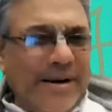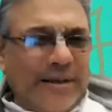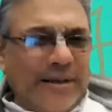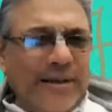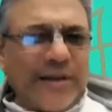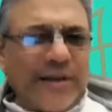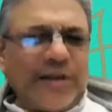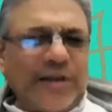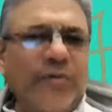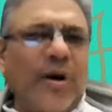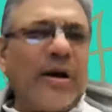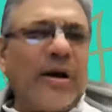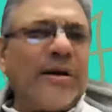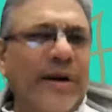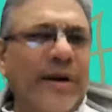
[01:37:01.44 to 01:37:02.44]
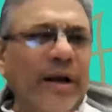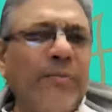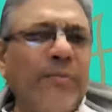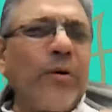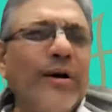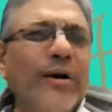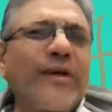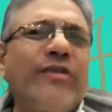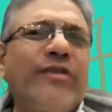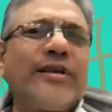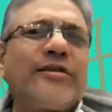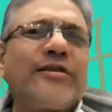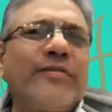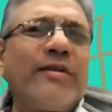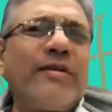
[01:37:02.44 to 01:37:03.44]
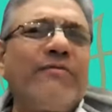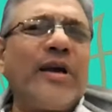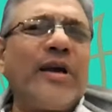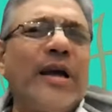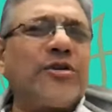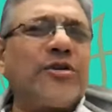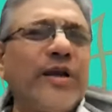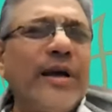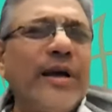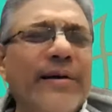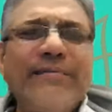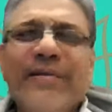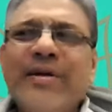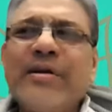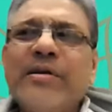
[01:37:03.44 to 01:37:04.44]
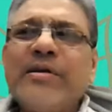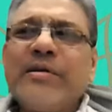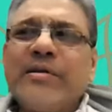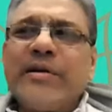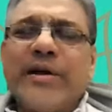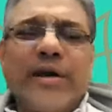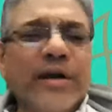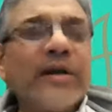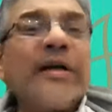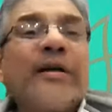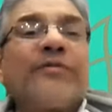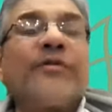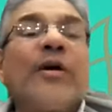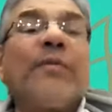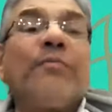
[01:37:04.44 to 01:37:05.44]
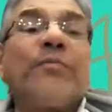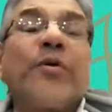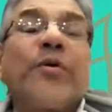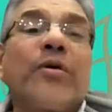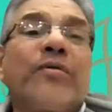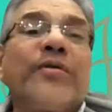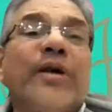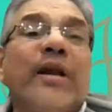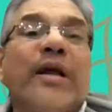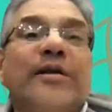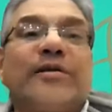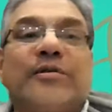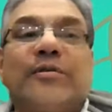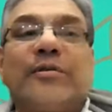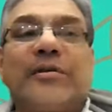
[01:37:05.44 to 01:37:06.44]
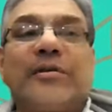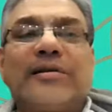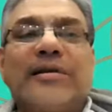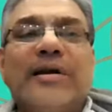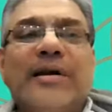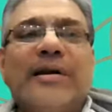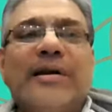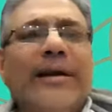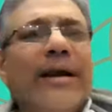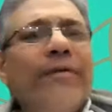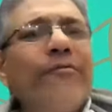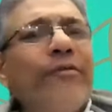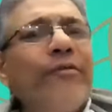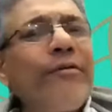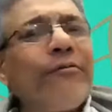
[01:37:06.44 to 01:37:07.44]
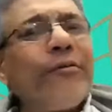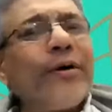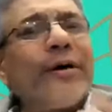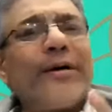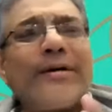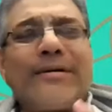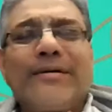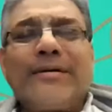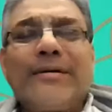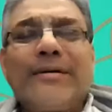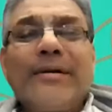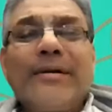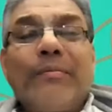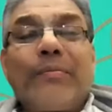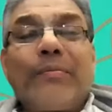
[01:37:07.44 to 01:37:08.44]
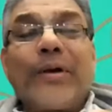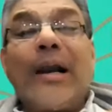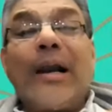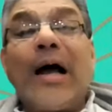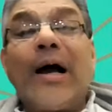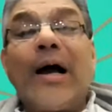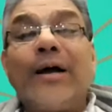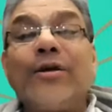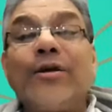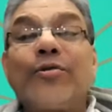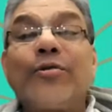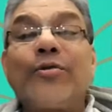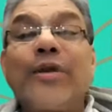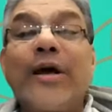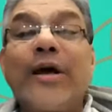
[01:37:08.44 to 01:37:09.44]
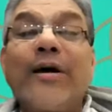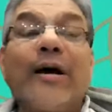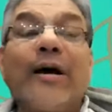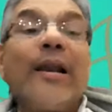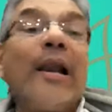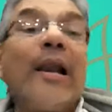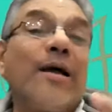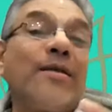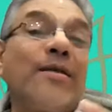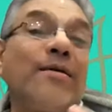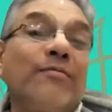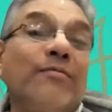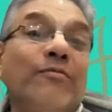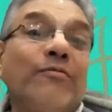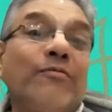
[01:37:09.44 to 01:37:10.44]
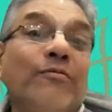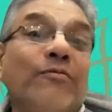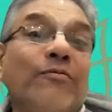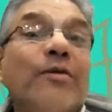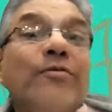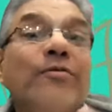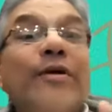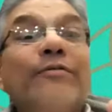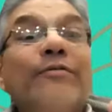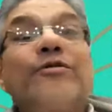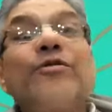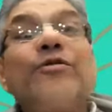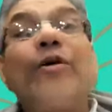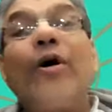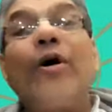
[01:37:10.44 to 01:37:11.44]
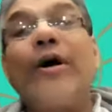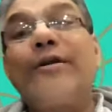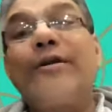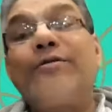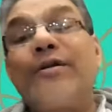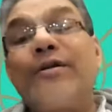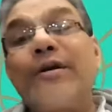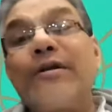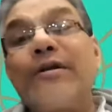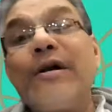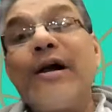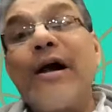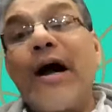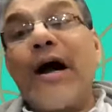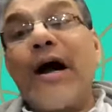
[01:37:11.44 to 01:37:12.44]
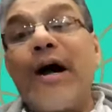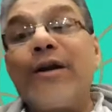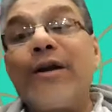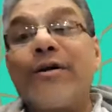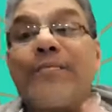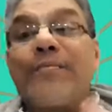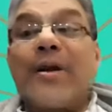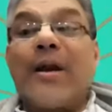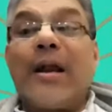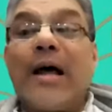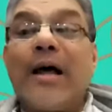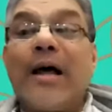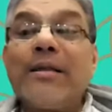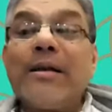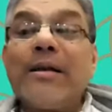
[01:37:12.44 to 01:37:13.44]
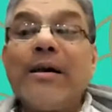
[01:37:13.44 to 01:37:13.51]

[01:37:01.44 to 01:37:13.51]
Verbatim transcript: See, this is what real poetry is when we actually Hear from pure realized souls every word. Pralada Rudaya Alladam, one who gives joy to the heart of Pralad.